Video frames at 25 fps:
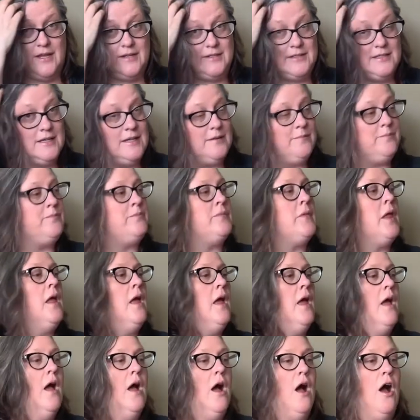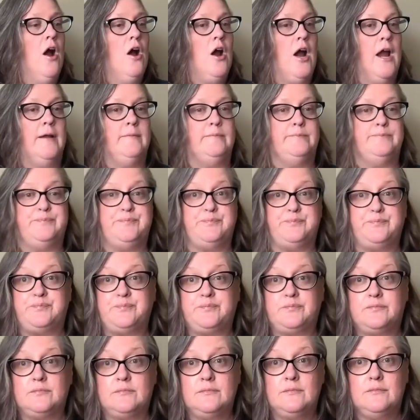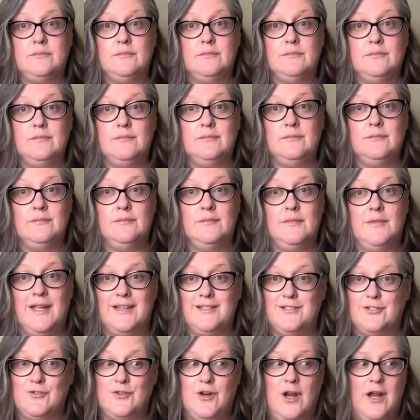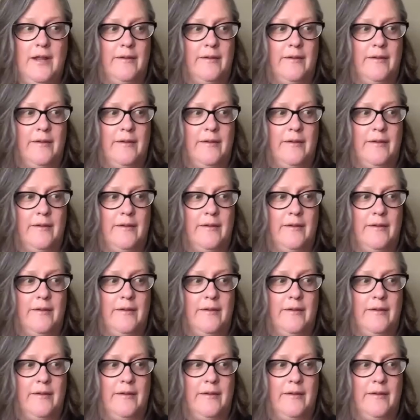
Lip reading: see it. All right, let's try.